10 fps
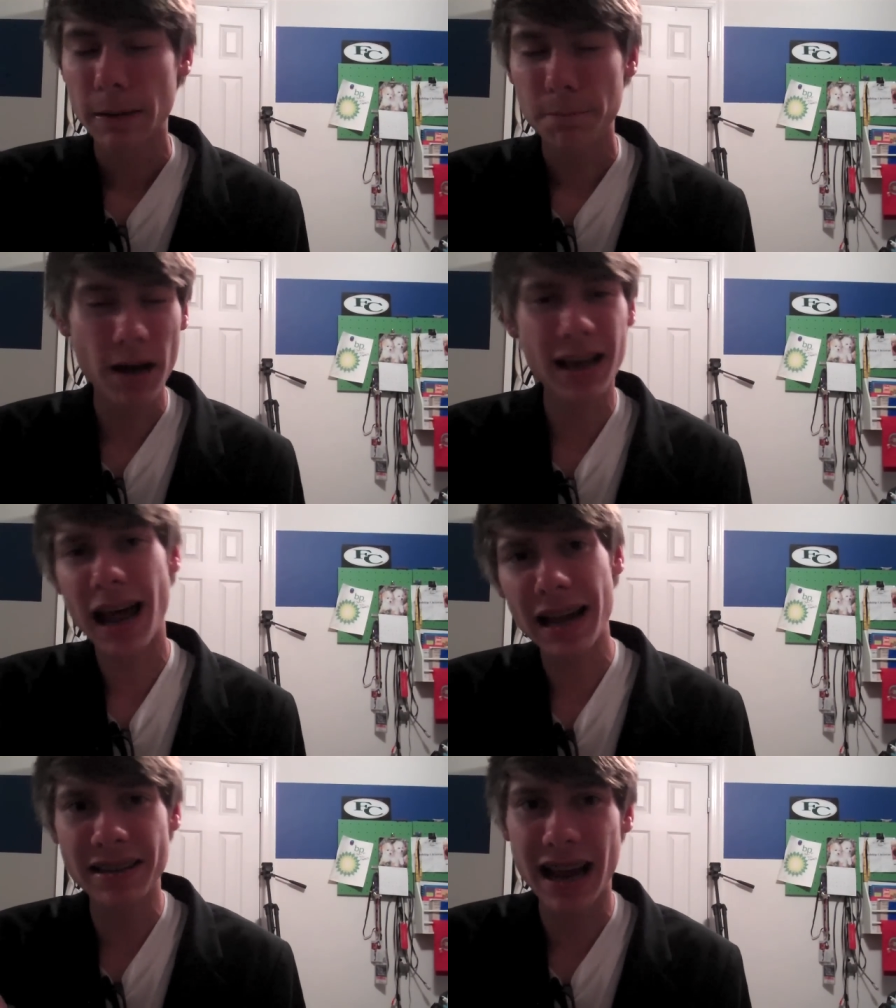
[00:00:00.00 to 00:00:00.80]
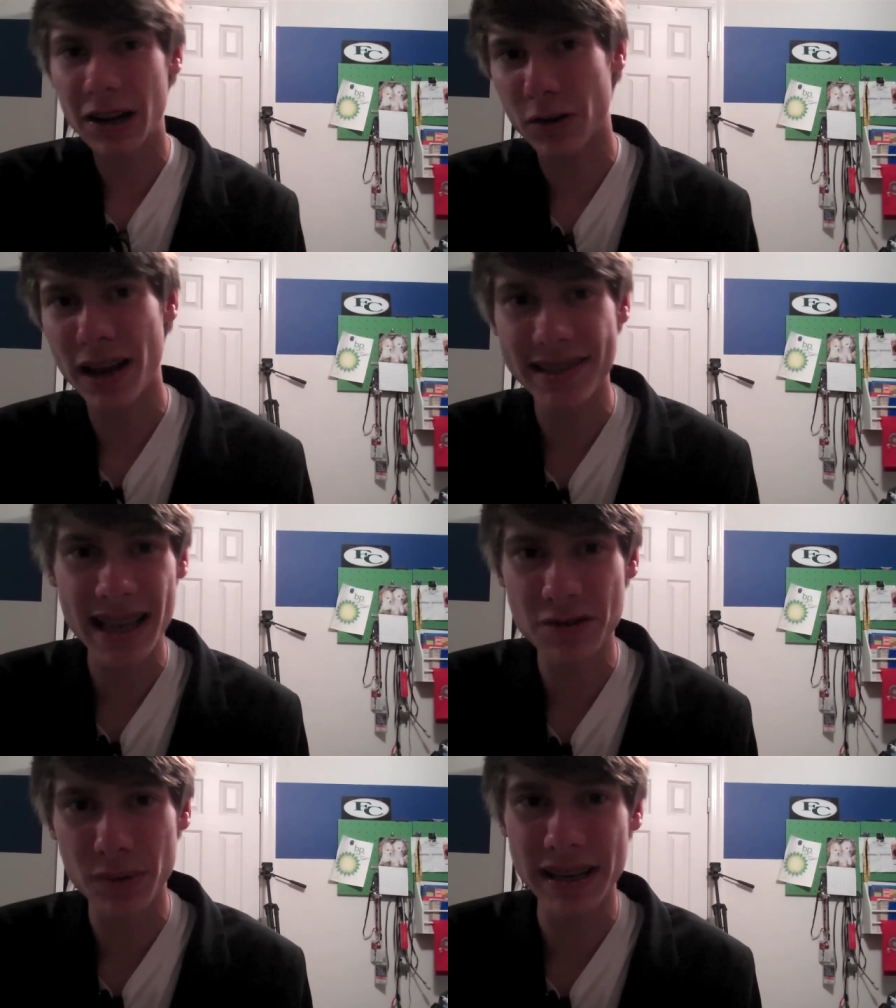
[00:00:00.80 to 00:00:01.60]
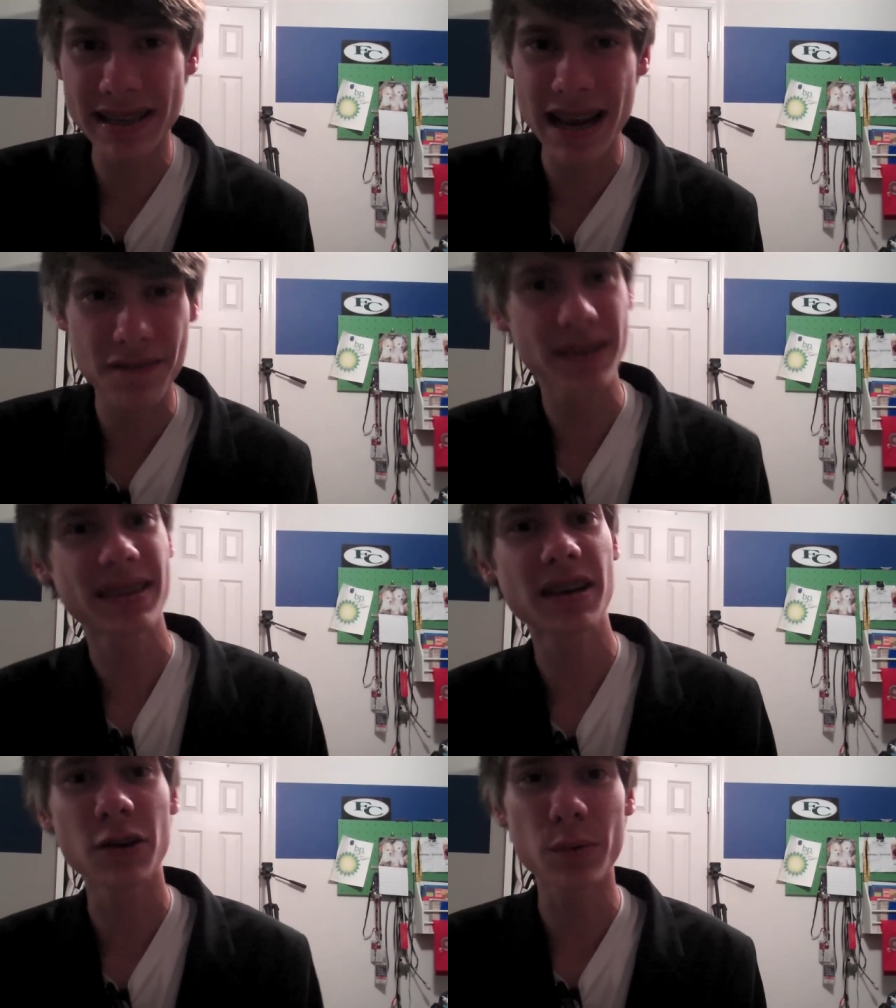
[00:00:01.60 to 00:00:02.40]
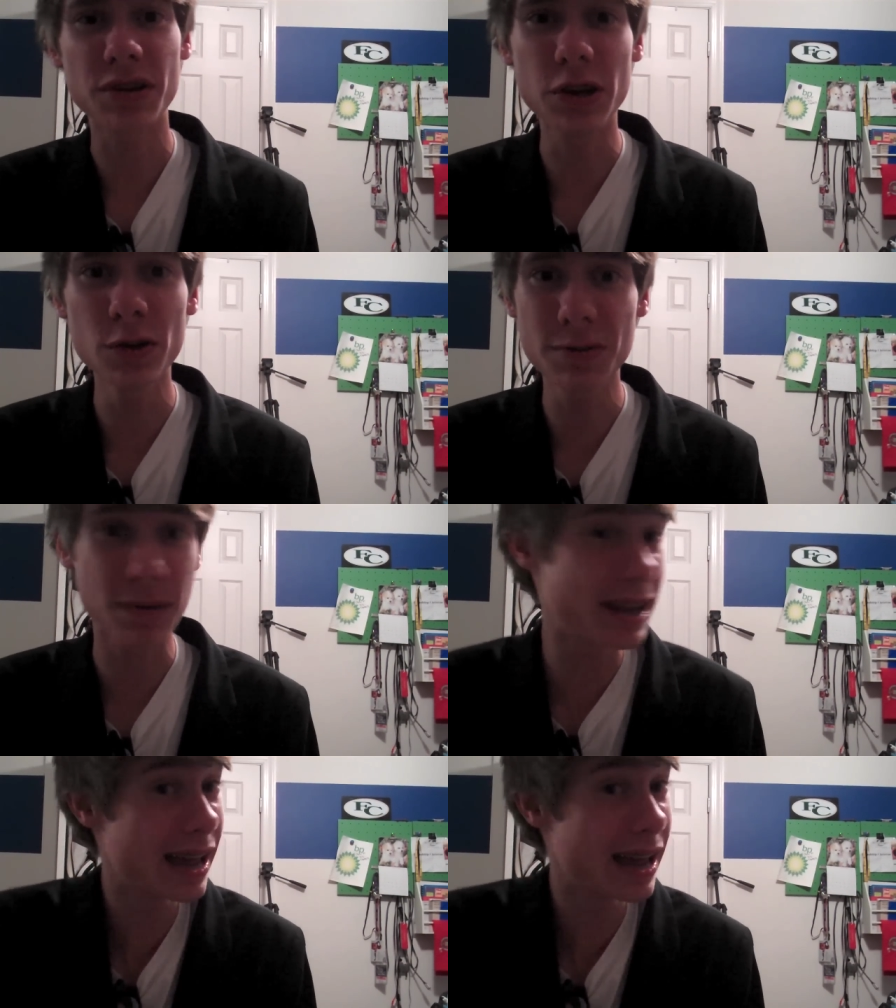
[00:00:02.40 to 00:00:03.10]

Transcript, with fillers: But I digress. That really doesn't have anything to do with news, but